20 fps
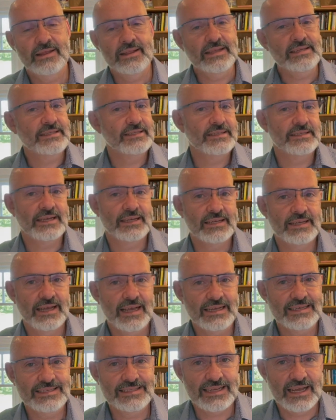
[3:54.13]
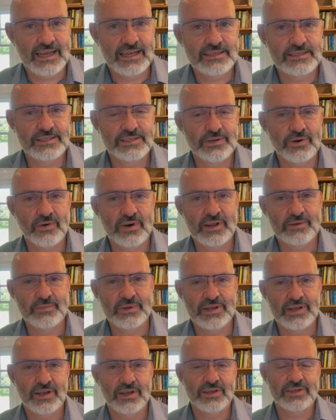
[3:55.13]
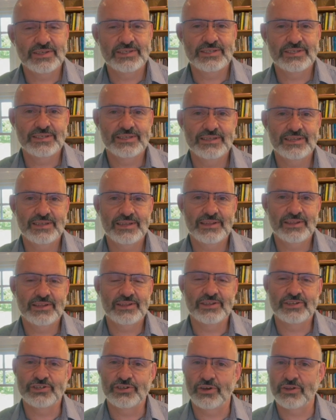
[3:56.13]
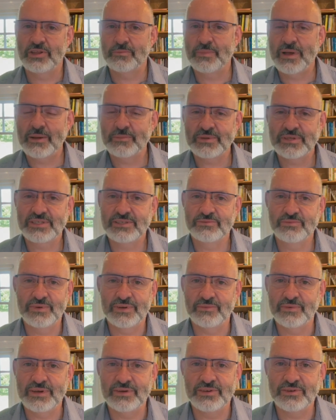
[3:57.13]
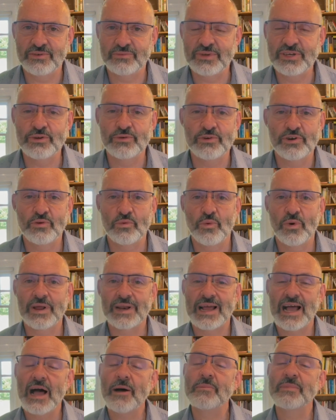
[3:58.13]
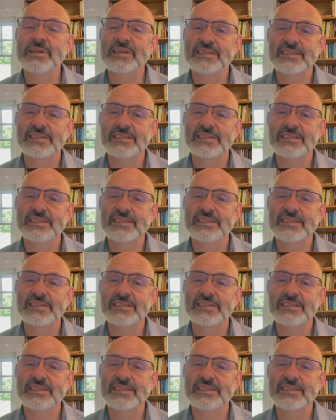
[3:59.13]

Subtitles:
this is a sad story, because John the Baptist, we don't know what happened to